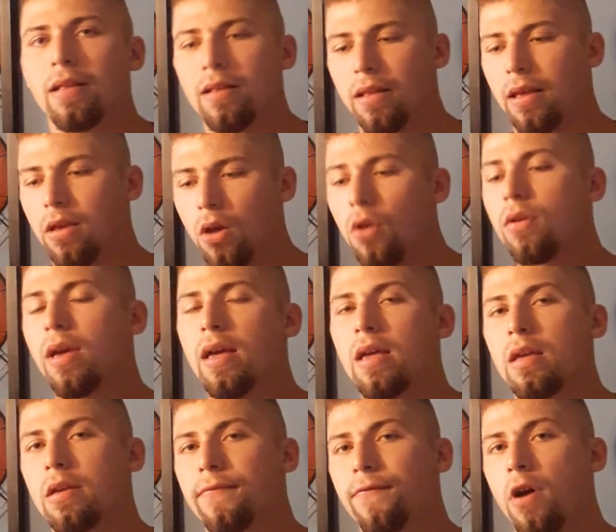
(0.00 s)
Like,
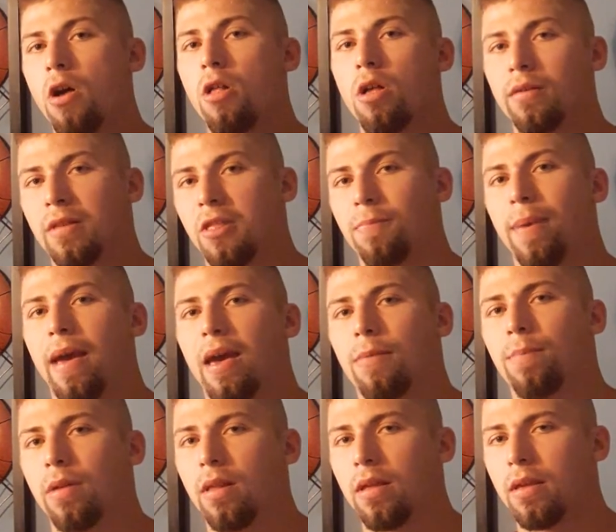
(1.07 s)
okay, follow on this
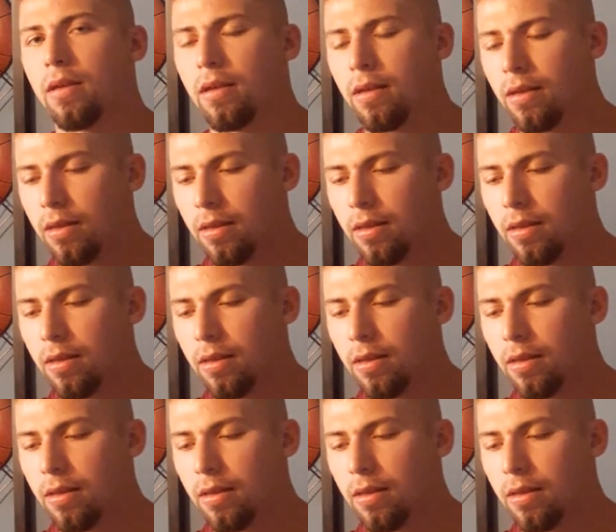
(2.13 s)
path, Billy.